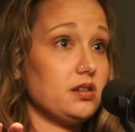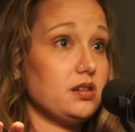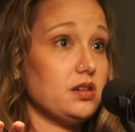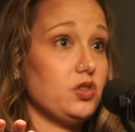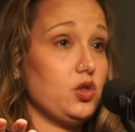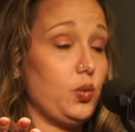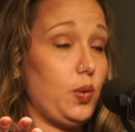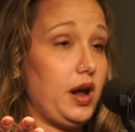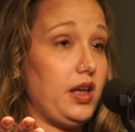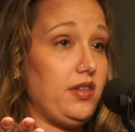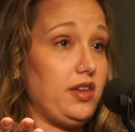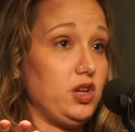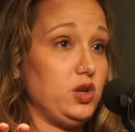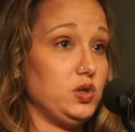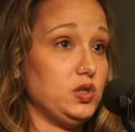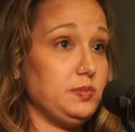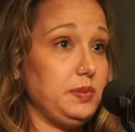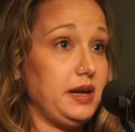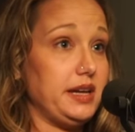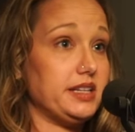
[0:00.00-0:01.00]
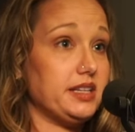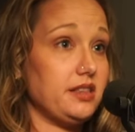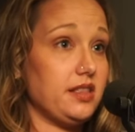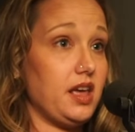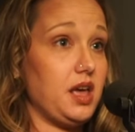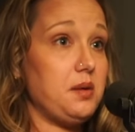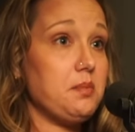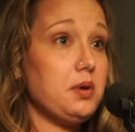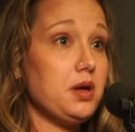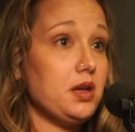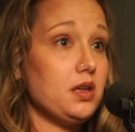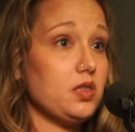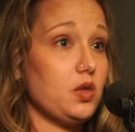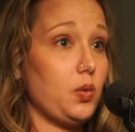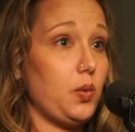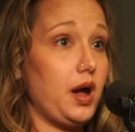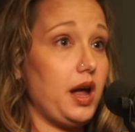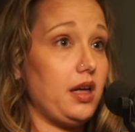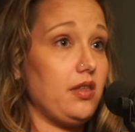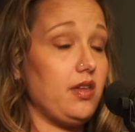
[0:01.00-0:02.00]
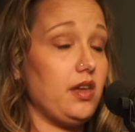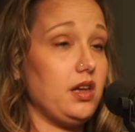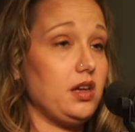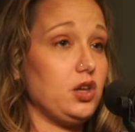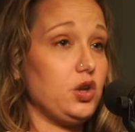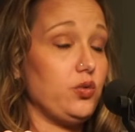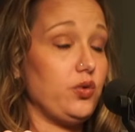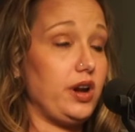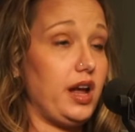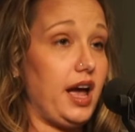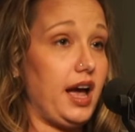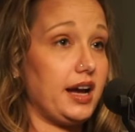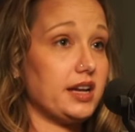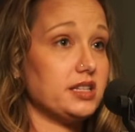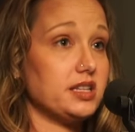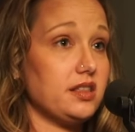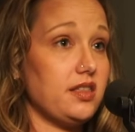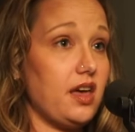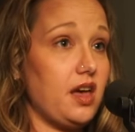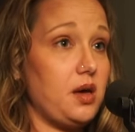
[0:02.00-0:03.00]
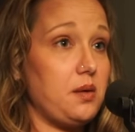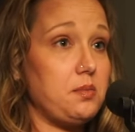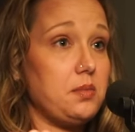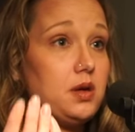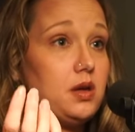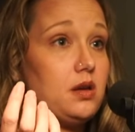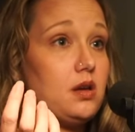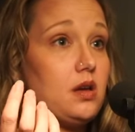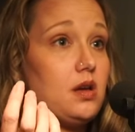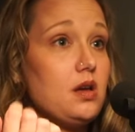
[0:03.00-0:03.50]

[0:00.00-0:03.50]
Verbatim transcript: The right. way that you speak to them, the way that you react to them.